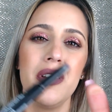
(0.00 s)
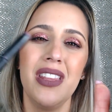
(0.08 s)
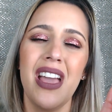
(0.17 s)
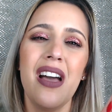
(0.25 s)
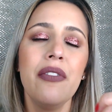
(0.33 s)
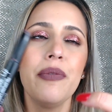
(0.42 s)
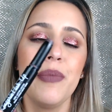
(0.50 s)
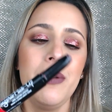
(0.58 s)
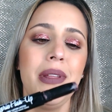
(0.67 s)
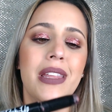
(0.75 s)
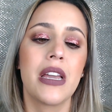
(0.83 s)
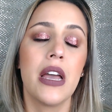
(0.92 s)
They have
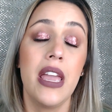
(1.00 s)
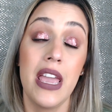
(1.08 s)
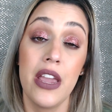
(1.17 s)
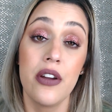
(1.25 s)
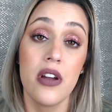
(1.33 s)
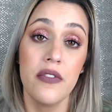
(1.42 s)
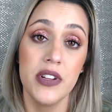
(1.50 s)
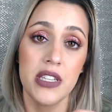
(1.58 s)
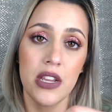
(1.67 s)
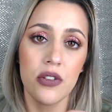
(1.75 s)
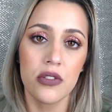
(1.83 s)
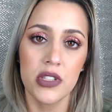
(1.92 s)
maybe like a hair of a
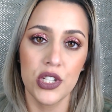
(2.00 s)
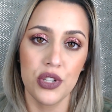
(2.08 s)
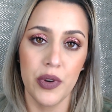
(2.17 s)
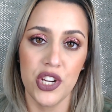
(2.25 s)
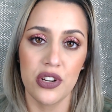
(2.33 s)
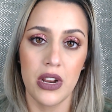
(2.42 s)
tingle situation